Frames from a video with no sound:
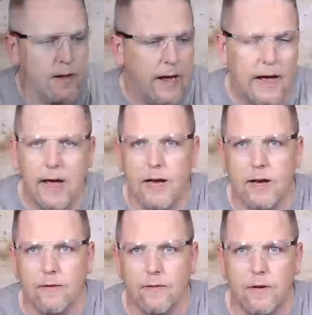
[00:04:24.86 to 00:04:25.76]
I
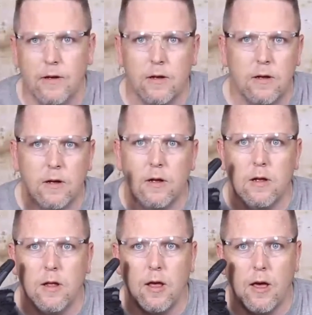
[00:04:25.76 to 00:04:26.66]
have
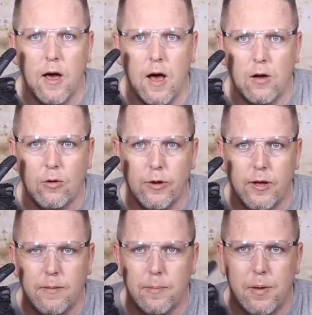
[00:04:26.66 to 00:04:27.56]
goggled
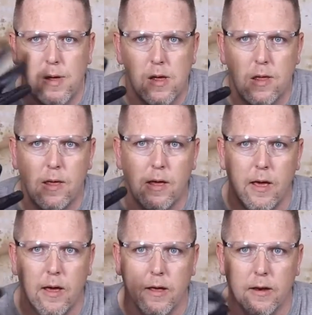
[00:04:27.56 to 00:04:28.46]
up
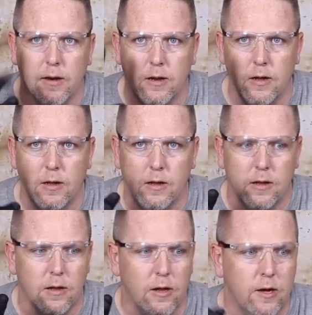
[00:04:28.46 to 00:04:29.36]
and
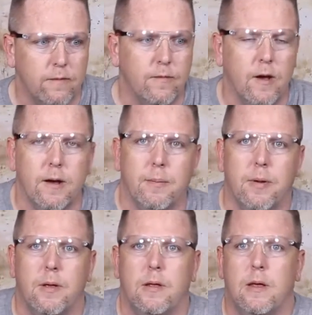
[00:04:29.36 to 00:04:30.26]
gloved
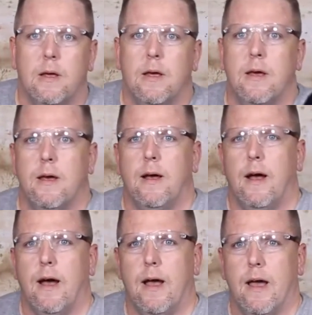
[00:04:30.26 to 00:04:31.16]
up.
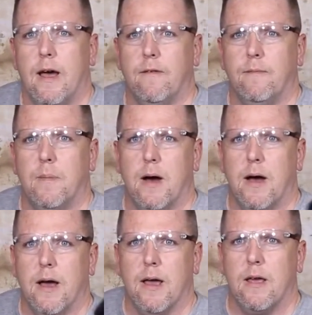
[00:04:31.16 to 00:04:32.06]
I have
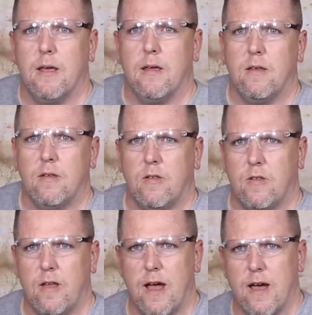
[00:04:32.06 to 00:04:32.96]
my
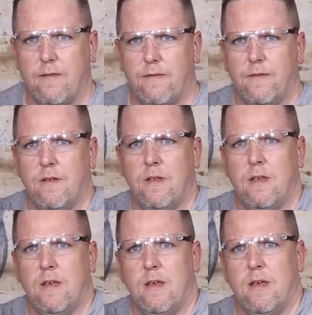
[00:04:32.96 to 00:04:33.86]
staff
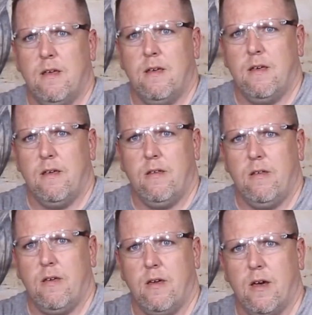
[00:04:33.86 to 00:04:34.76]

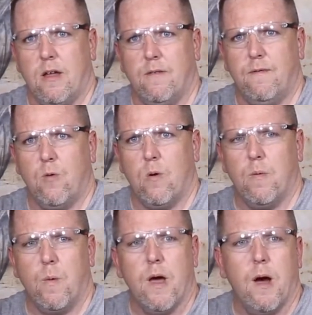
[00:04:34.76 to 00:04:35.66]
kind of formed
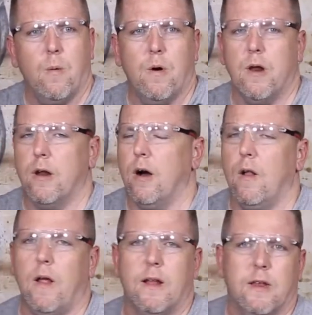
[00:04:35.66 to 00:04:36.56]
the way I wanted it.
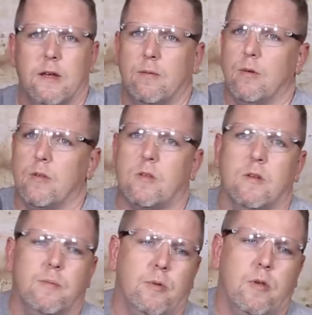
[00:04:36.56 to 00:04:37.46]
All I did was
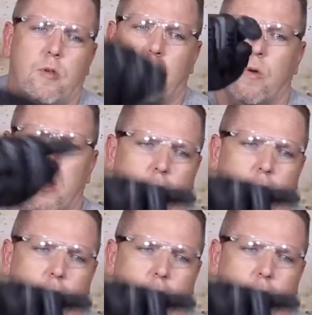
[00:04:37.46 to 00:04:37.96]
simply string